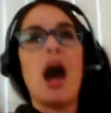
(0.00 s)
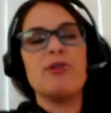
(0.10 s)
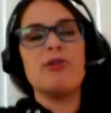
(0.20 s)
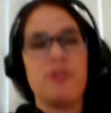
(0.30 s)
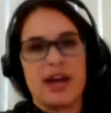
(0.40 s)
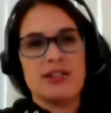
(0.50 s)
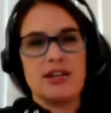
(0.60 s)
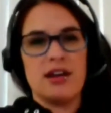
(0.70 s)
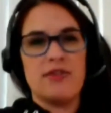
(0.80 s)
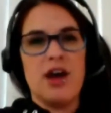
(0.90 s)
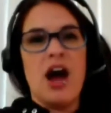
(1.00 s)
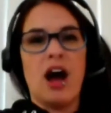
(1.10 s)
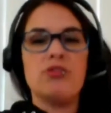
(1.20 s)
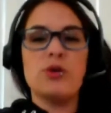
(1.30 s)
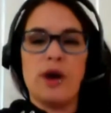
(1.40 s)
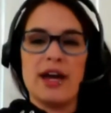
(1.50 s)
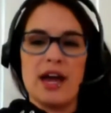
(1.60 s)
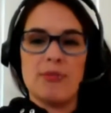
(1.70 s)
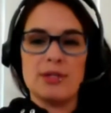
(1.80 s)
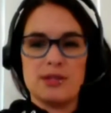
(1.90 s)
be reflective of who I
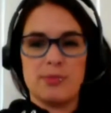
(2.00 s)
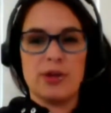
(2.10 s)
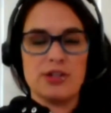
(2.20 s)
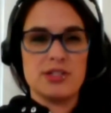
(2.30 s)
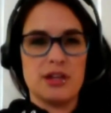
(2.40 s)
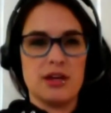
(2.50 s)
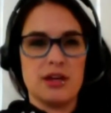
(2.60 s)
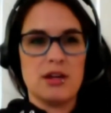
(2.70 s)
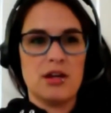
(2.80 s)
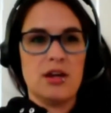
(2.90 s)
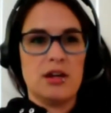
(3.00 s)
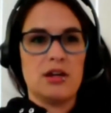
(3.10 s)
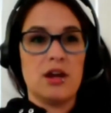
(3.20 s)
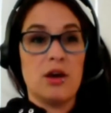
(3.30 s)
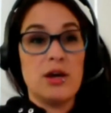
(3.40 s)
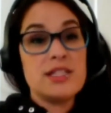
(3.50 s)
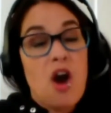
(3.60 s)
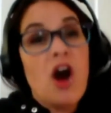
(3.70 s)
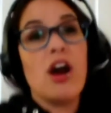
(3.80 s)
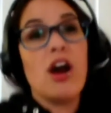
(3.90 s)
am as a person. It's
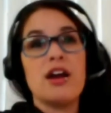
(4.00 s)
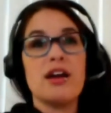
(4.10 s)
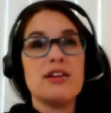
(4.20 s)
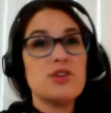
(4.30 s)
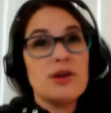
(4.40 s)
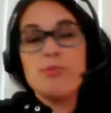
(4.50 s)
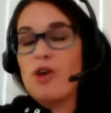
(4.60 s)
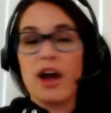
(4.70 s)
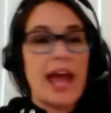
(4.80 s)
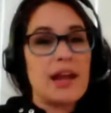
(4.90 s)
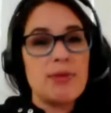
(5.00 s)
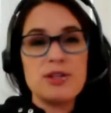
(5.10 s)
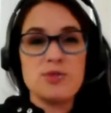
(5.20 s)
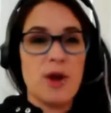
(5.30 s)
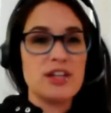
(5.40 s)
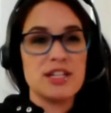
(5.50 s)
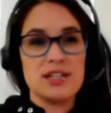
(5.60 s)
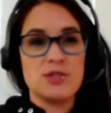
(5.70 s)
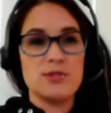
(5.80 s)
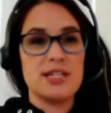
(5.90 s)
hard. Don't get me wrong. Anybody who's watching this
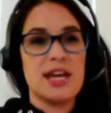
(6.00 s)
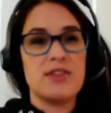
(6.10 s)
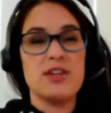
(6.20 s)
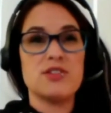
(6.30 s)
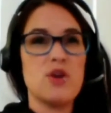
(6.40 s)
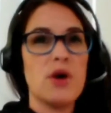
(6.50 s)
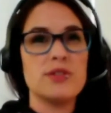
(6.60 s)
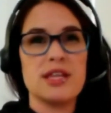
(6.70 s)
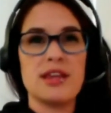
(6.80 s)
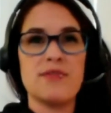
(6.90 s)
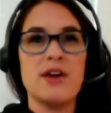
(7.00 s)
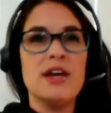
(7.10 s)
who's an atheist knows that they've